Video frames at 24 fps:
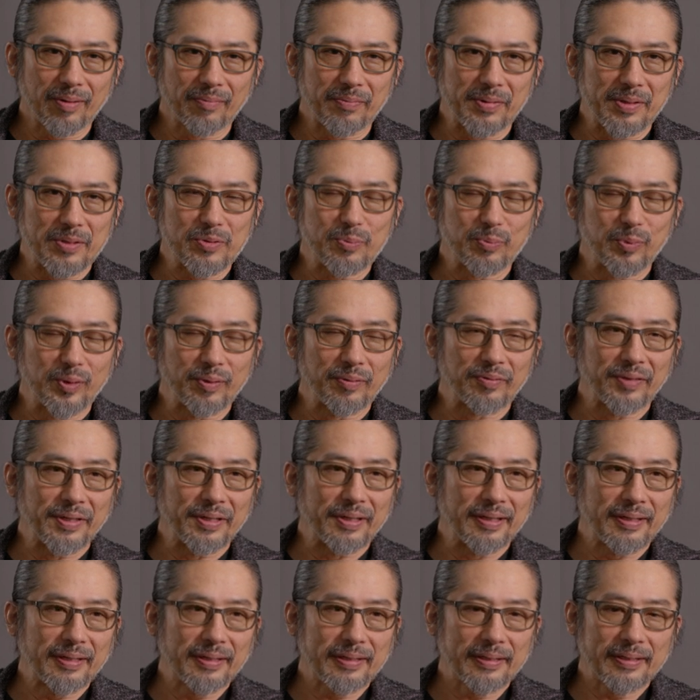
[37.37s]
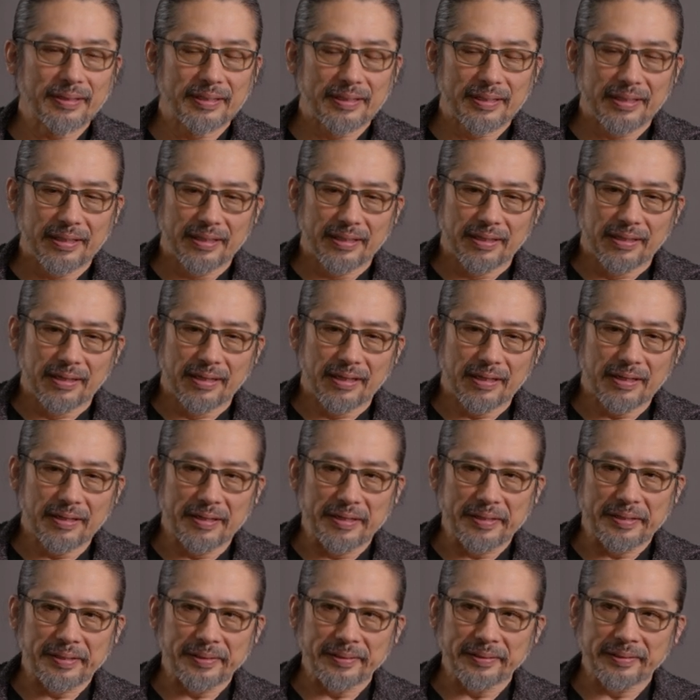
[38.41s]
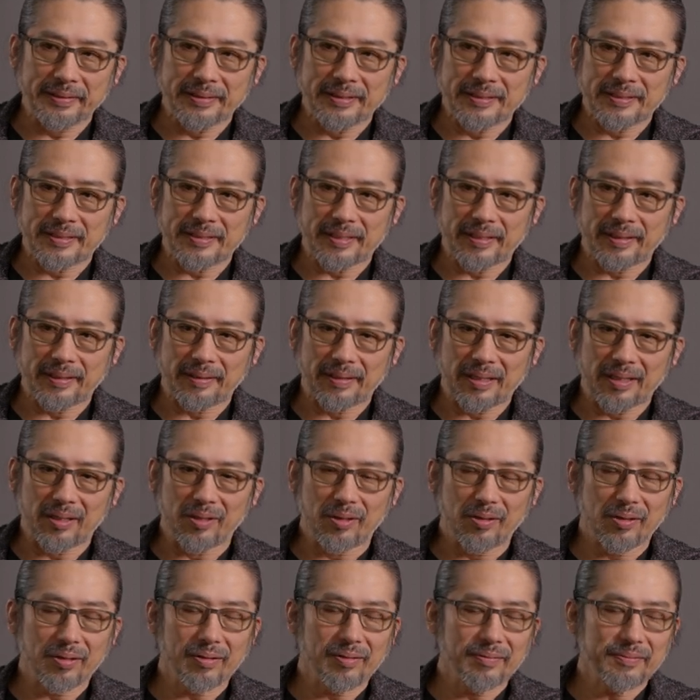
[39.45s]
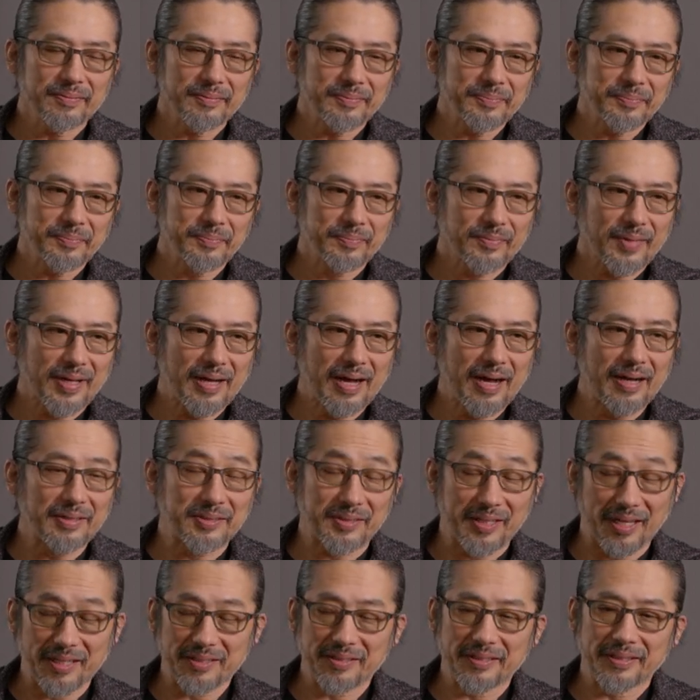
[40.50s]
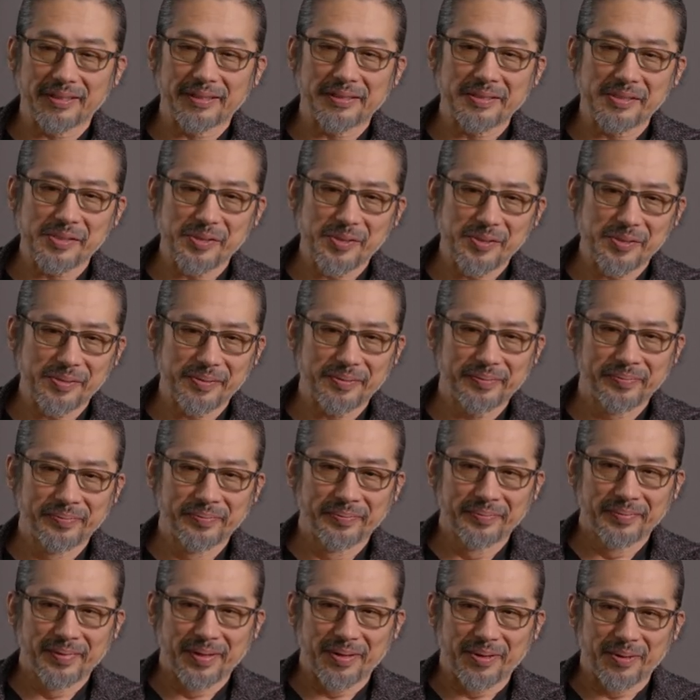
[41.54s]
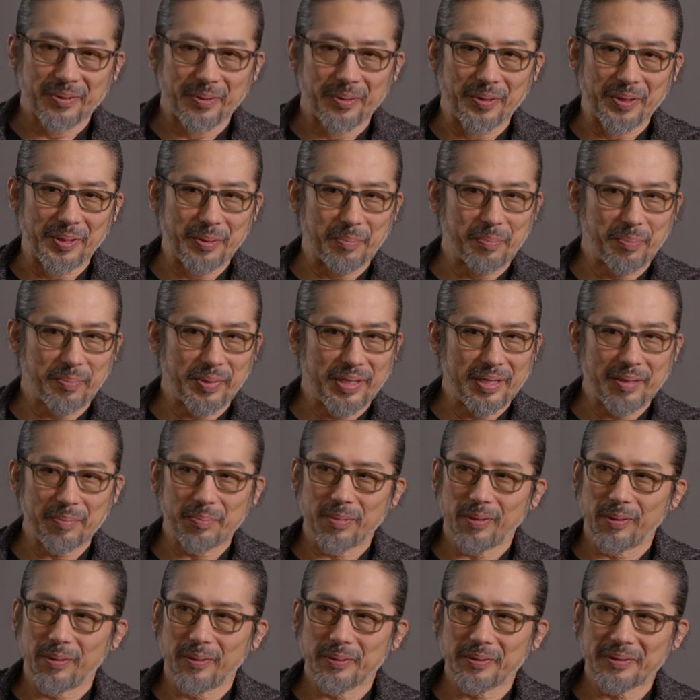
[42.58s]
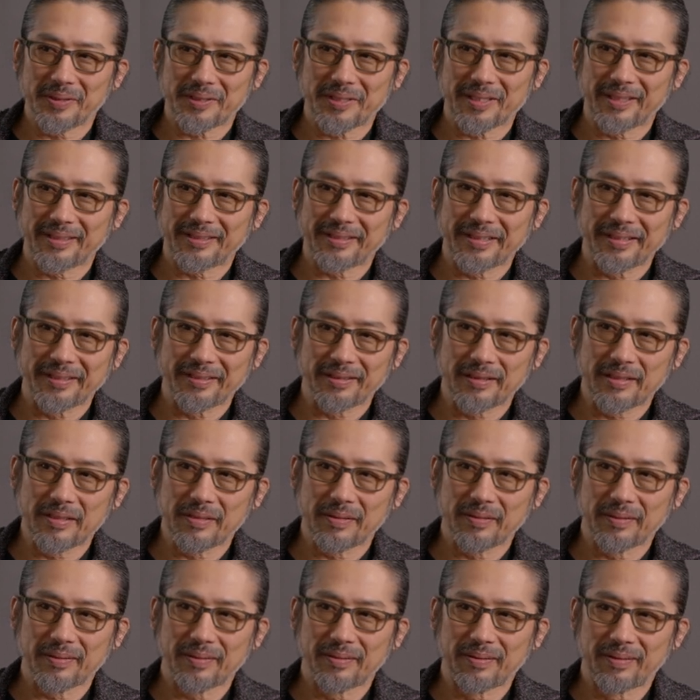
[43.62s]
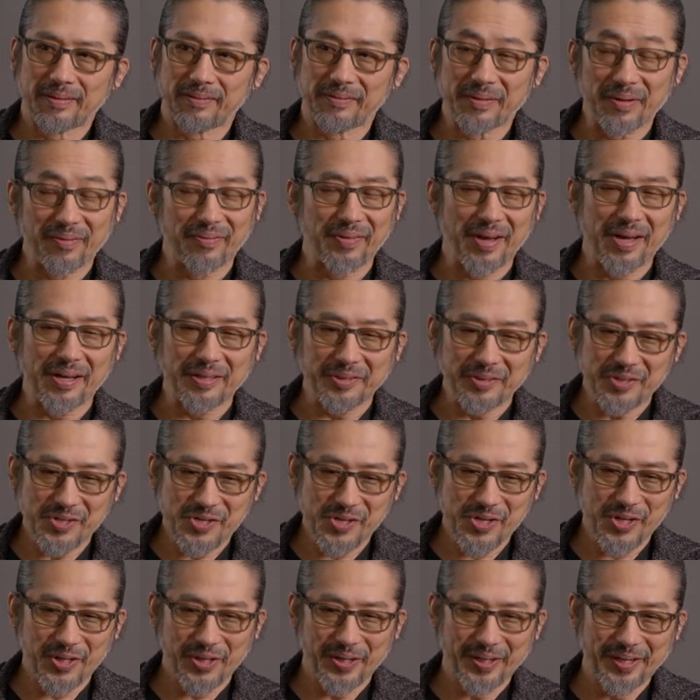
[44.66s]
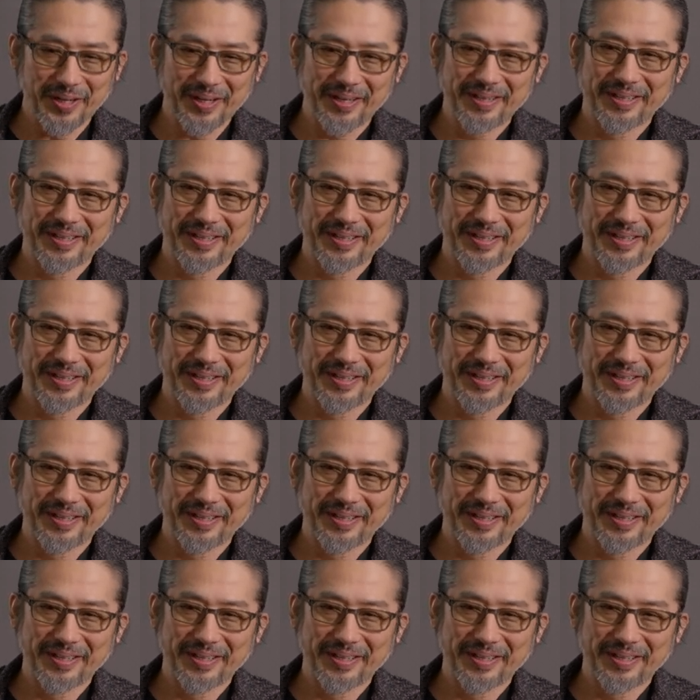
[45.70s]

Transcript: of this movie. And a lot of assassins or the people seeking revenge